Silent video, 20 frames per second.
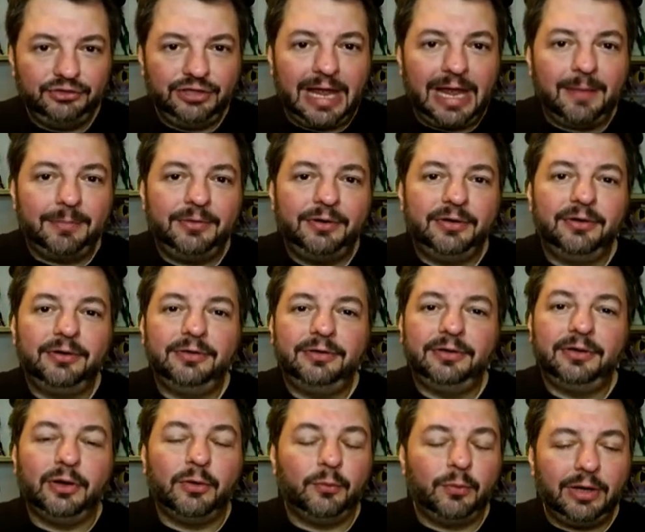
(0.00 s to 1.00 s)
chapter,
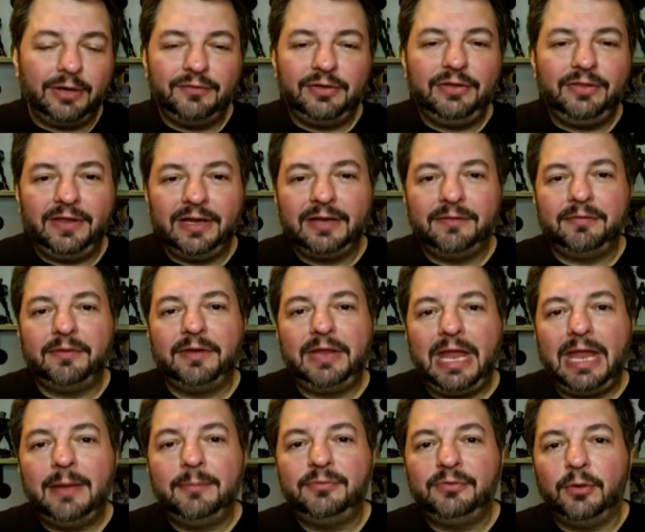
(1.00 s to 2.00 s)
you know whatever you think of the
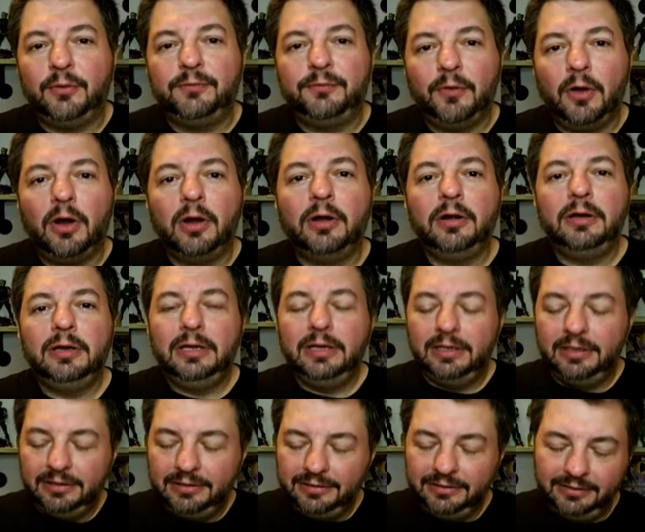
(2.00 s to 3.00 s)
game so far.
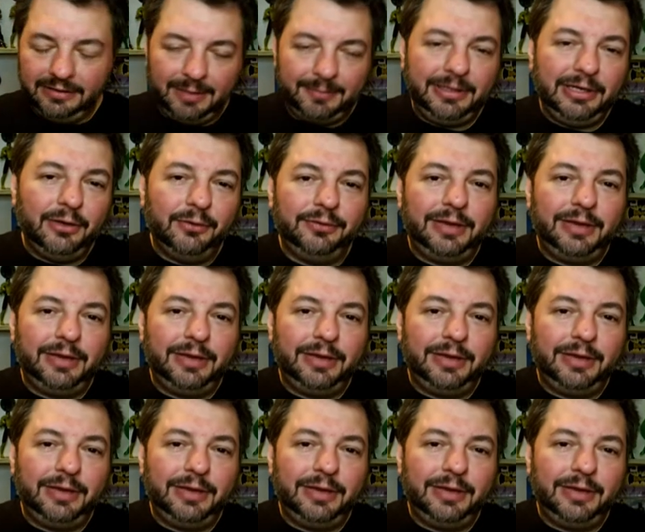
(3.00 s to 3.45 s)
Let me know